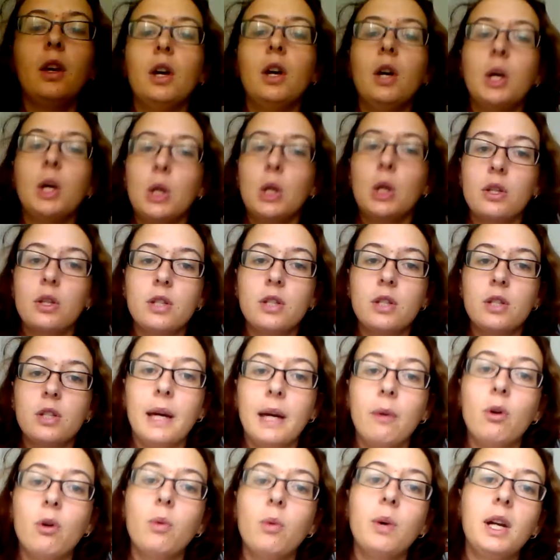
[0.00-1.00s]
So they
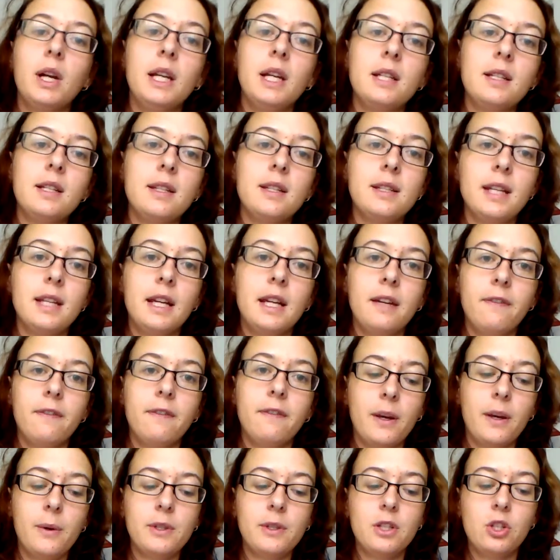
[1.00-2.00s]
were wanting to see if there
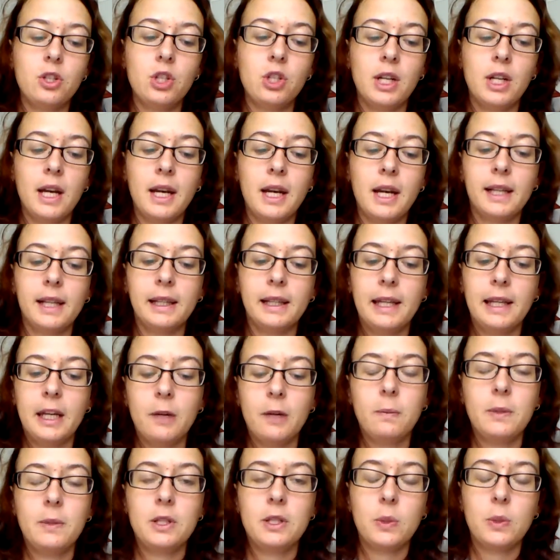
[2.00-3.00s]
was a genetic link
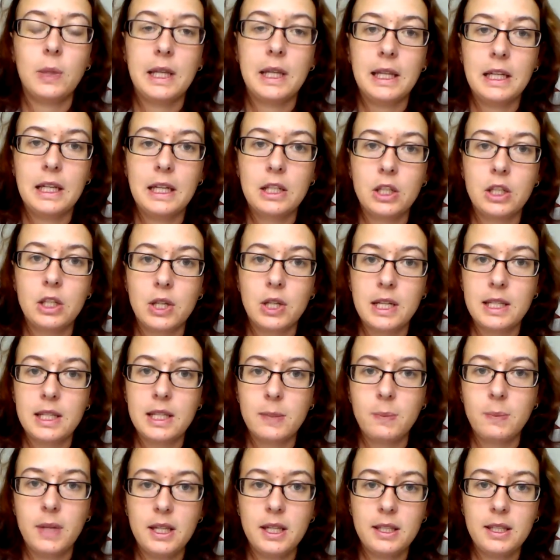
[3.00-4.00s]
between these three
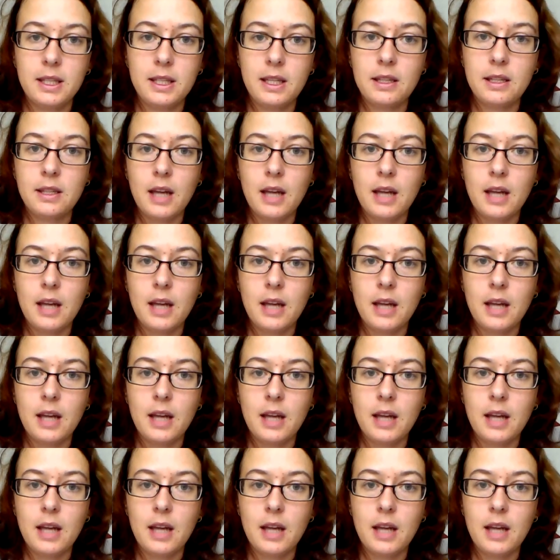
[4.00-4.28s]
species